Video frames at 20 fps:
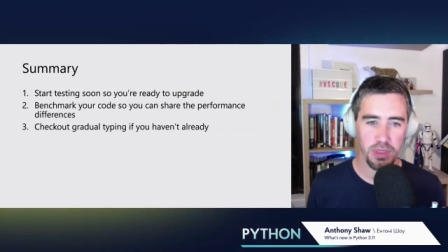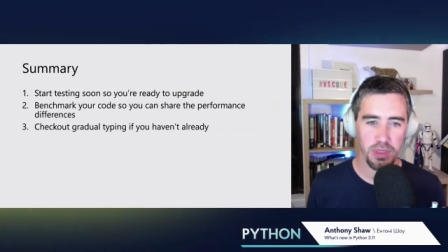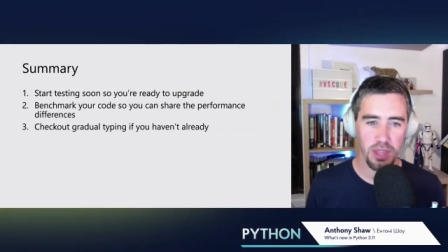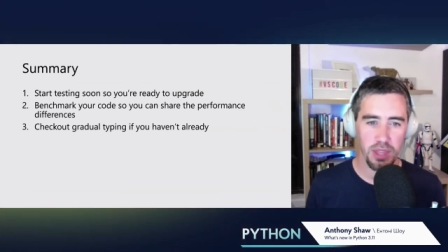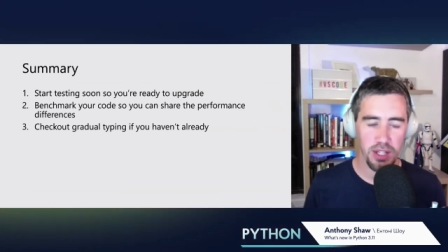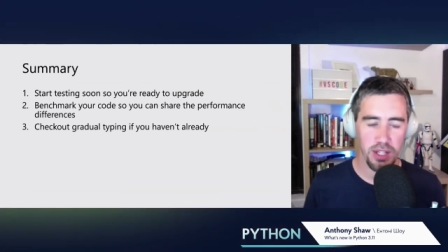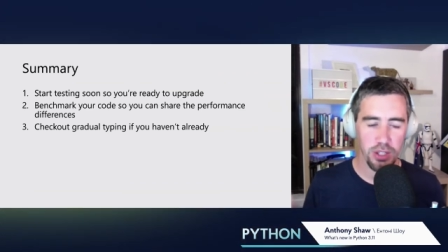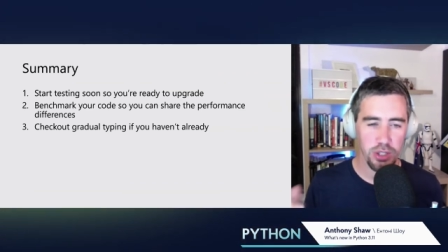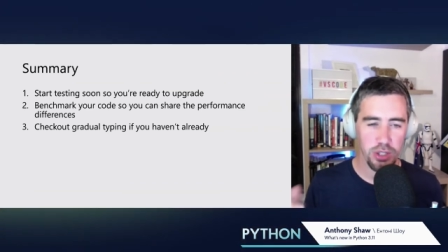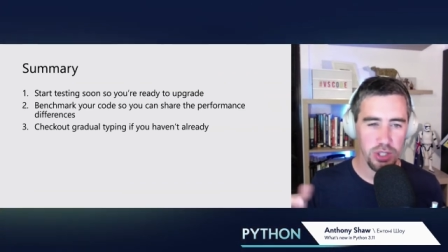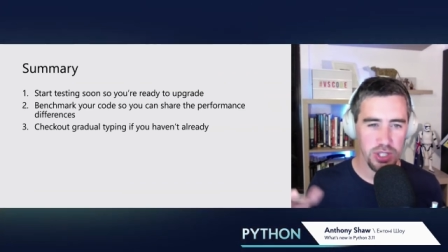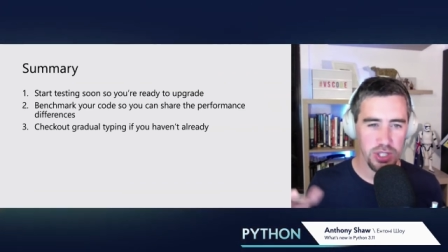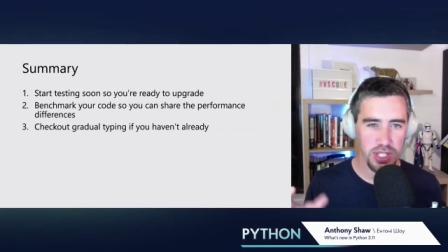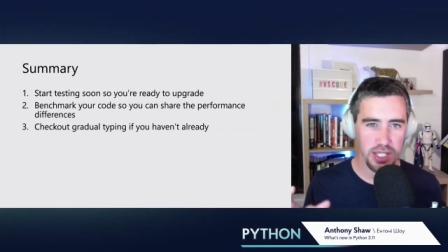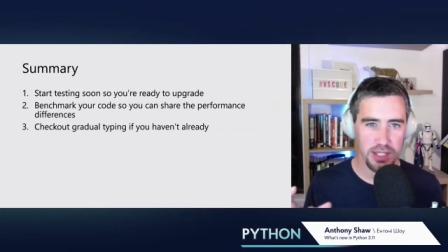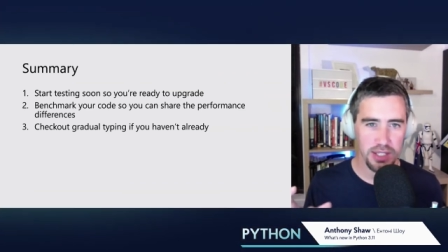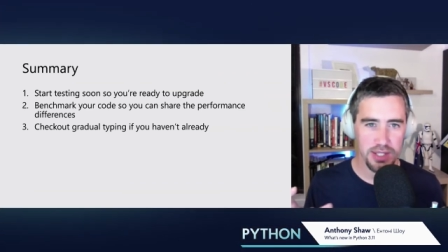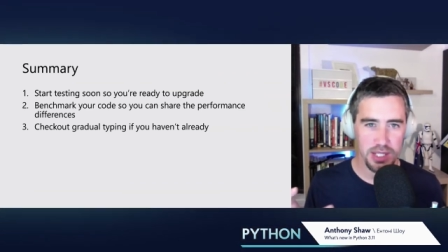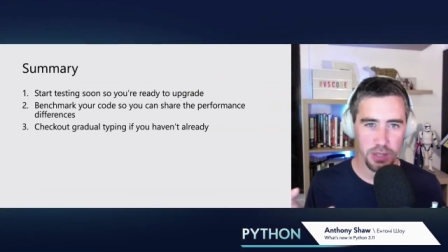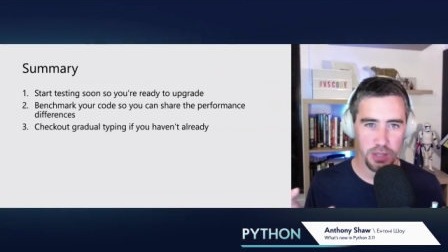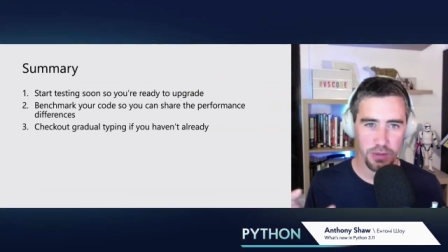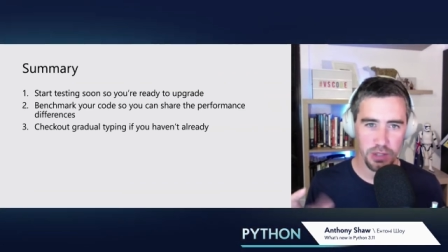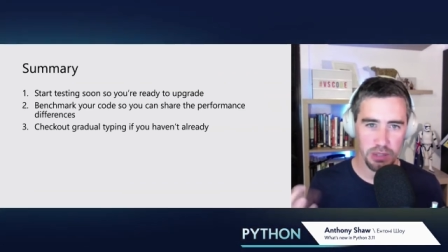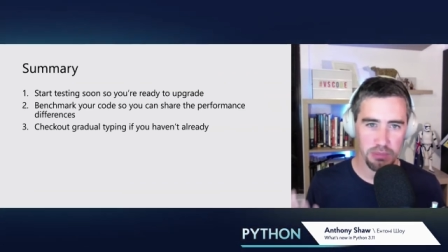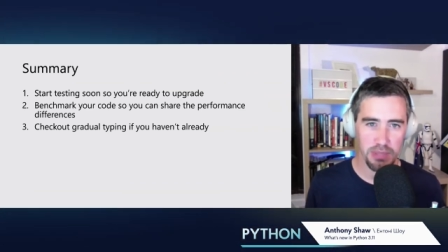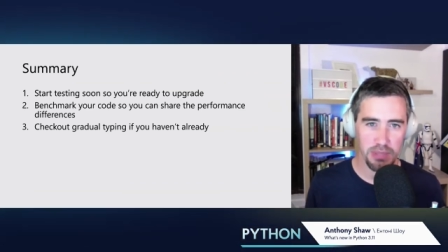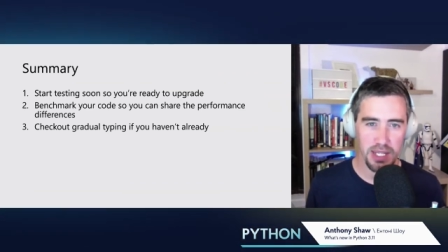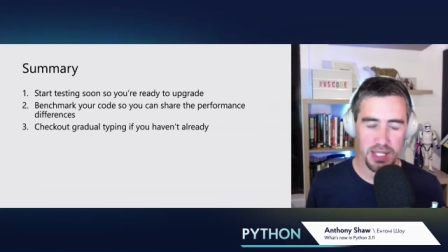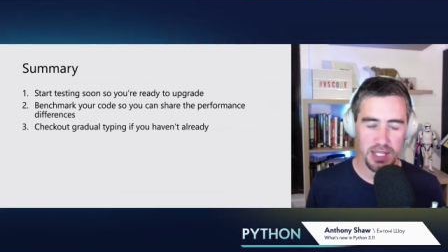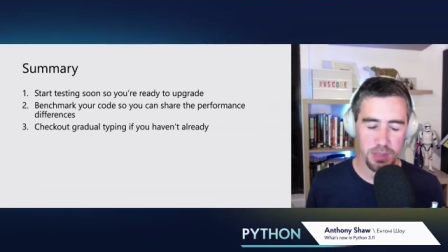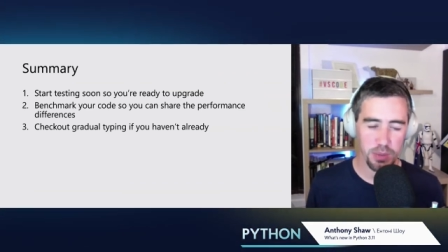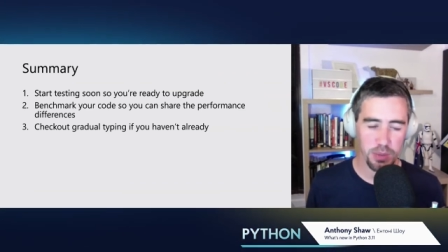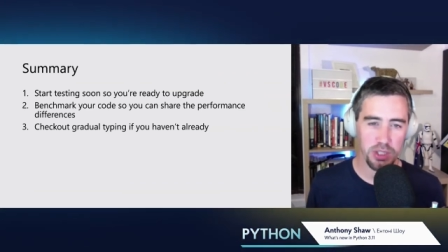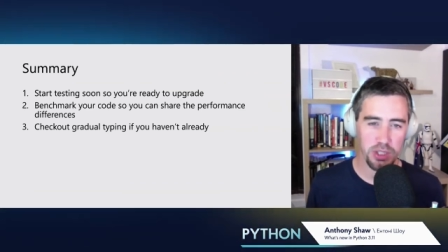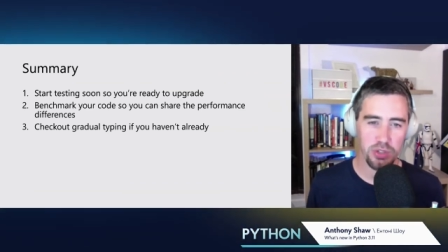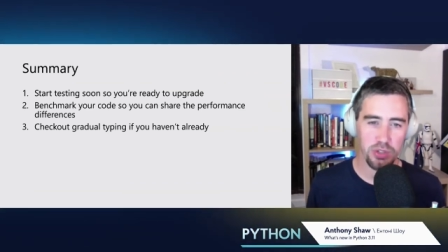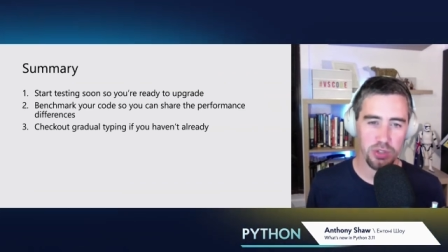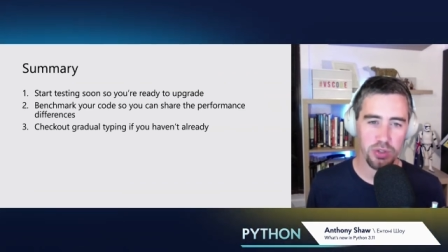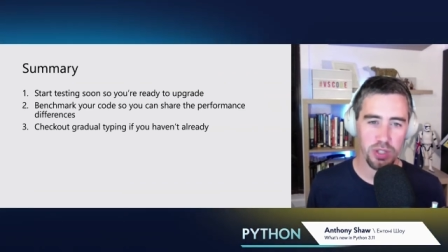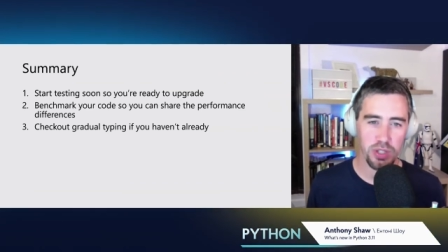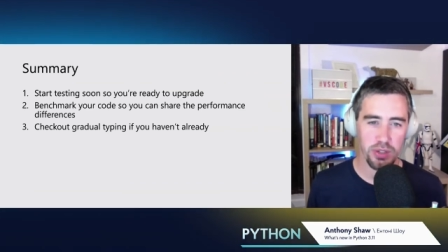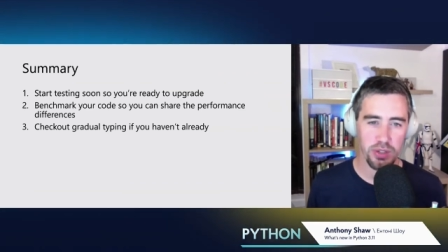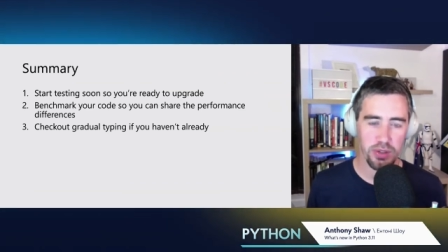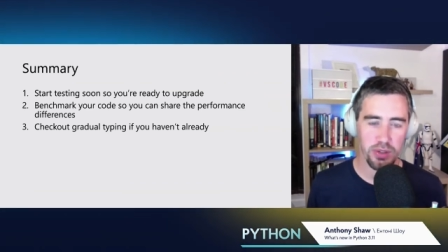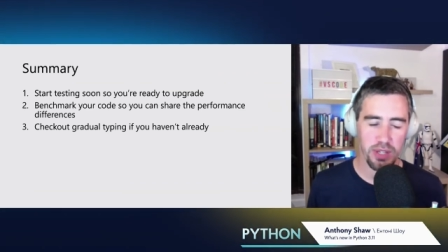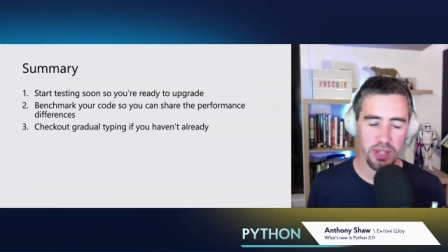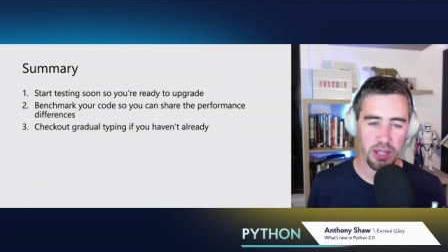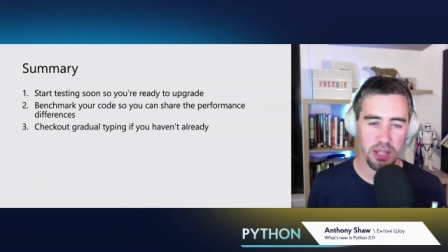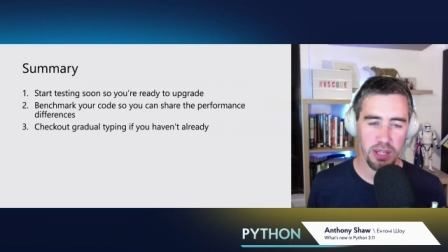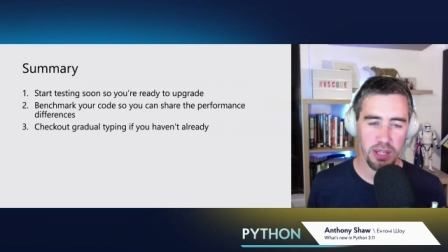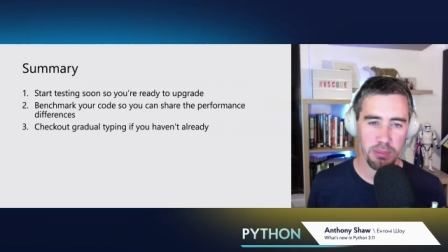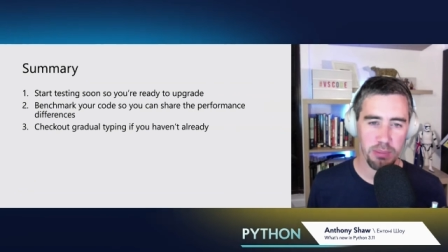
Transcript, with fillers: and you just get yourself in a mess when you try and do that